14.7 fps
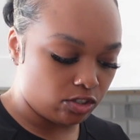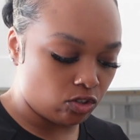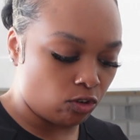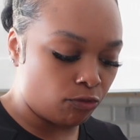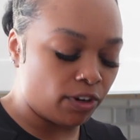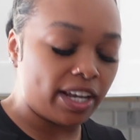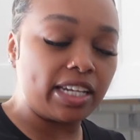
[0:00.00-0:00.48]

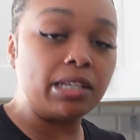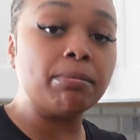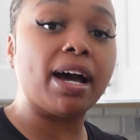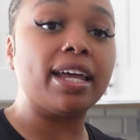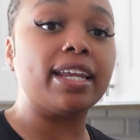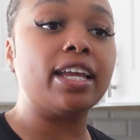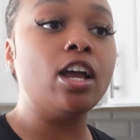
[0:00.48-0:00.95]
So for
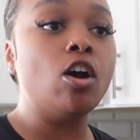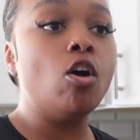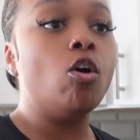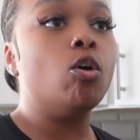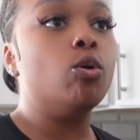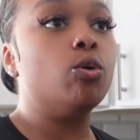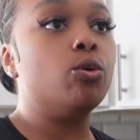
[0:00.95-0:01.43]
anybody
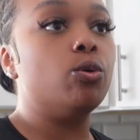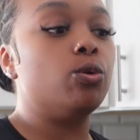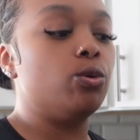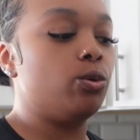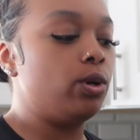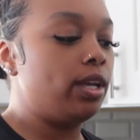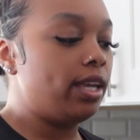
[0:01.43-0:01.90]
who